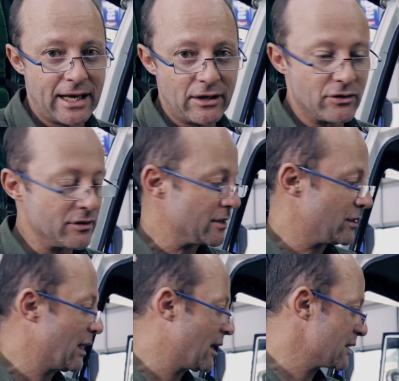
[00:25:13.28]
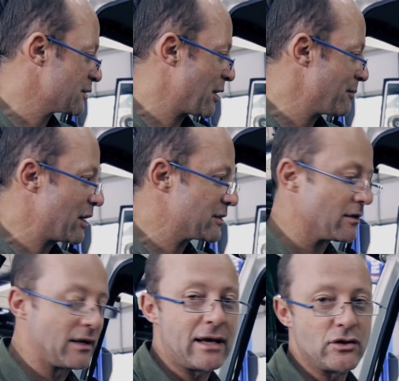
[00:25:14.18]
Land Cruiser. I spent most
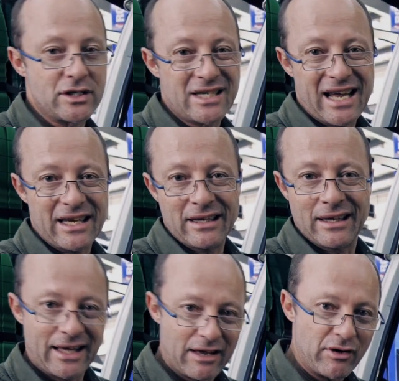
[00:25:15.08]
of the day just taking